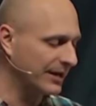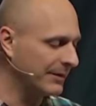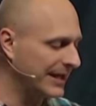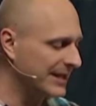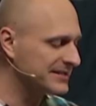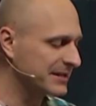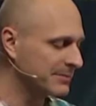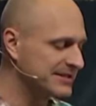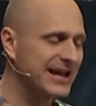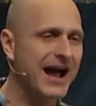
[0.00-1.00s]
He is the
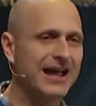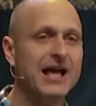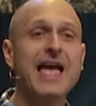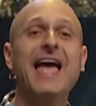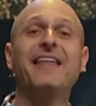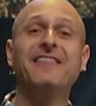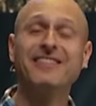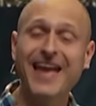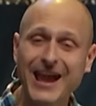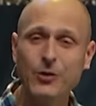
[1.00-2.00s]
Messiah. And
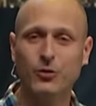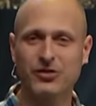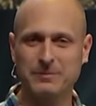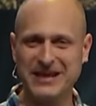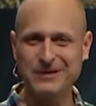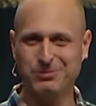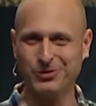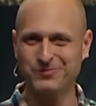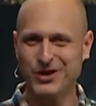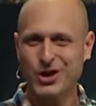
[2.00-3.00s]
they were the
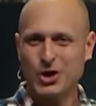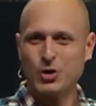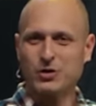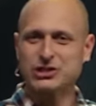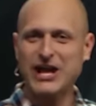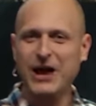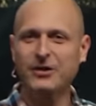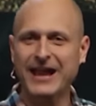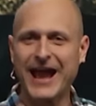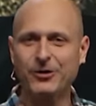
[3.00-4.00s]
people who were
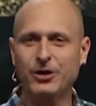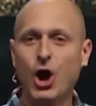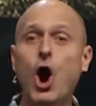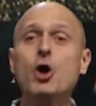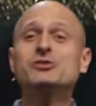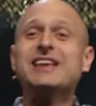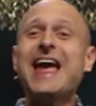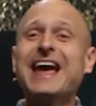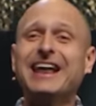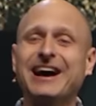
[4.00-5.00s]
shouting out,
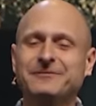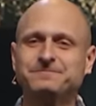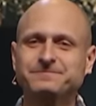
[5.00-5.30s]
Hosanna!